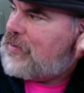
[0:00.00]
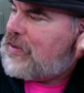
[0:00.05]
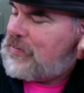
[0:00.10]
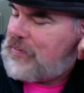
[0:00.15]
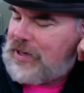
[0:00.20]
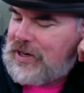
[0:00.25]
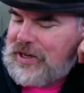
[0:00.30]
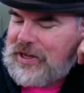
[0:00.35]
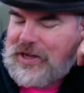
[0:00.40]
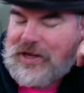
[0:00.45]
I'm
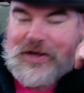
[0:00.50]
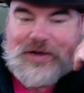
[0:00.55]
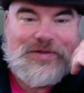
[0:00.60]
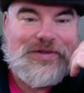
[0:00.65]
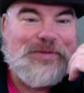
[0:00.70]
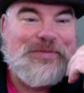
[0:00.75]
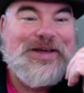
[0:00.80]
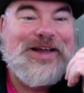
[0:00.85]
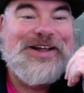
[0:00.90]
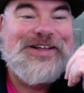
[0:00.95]
getting kicks.
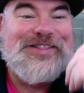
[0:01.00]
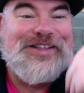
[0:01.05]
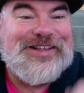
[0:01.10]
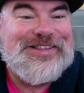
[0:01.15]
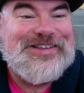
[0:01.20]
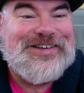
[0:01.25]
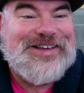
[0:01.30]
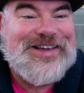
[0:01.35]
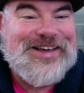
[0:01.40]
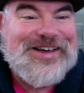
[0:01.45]
I'm getting
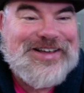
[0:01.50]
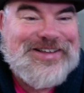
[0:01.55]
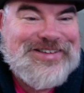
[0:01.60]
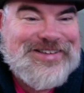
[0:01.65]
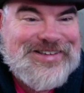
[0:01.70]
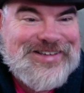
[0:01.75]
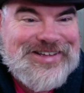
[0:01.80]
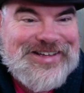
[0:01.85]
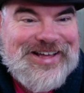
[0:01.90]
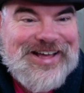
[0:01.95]
lots of
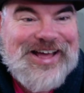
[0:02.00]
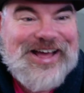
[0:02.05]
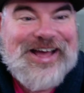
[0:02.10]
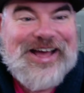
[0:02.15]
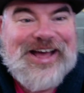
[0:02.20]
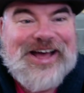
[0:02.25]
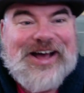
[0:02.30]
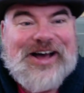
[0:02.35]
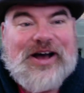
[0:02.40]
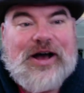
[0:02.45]
kicks.
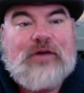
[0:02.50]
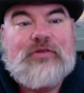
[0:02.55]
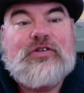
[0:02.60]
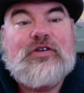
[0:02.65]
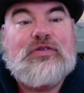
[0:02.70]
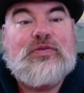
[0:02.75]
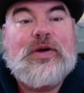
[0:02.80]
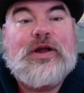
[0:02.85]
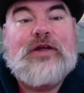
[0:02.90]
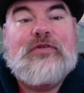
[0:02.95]
I was
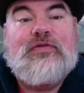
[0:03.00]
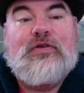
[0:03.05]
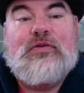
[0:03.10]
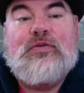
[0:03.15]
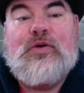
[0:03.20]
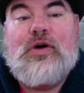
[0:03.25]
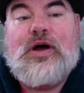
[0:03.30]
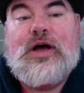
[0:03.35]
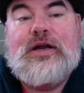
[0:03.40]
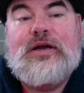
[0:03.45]
just waiting for
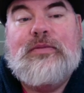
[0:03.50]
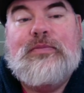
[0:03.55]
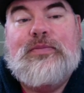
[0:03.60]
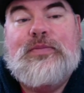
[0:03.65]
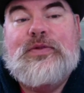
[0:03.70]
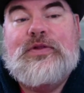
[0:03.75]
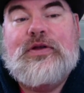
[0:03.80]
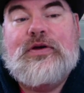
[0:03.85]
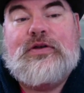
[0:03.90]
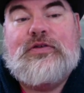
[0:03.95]

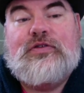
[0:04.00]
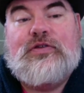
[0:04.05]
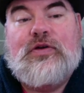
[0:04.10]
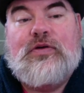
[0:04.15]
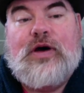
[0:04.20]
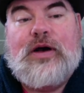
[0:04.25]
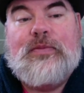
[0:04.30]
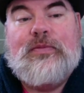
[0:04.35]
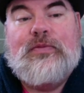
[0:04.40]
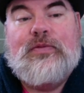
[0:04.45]
Rod to
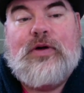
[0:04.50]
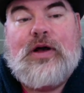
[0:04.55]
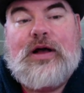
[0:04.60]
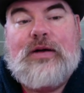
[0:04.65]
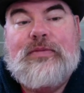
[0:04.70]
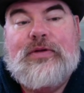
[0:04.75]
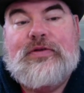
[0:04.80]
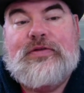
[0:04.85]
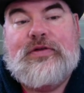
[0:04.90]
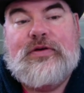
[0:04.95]
show up.
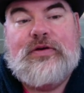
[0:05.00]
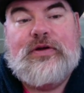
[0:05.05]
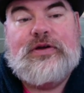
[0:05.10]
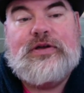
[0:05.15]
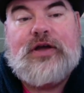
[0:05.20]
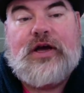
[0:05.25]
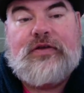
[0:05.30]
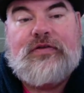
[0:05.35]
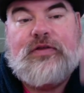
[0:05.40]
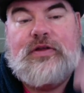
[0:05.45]
Rob is here
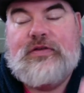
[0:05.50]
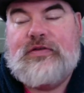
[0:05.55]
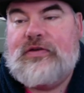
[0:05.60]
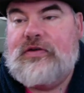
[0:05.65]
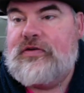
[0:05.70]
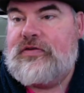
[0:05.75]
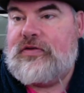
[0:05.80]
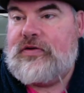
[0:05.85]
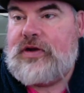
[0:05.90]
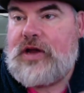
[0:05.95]
and Dusty's
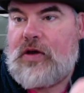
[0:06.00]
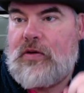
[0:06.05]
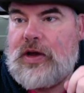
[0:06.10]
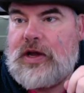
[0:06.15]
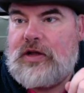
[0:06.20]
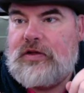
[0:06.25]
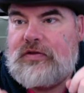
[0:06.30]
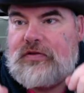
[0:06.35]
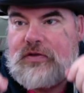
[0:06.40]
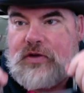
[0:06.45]
here, so now I
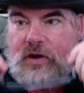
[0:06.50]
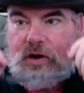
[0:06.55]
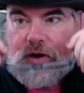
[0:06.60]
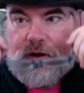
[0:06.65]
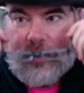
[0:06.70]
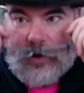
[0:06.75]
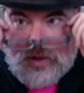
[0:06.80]
can start.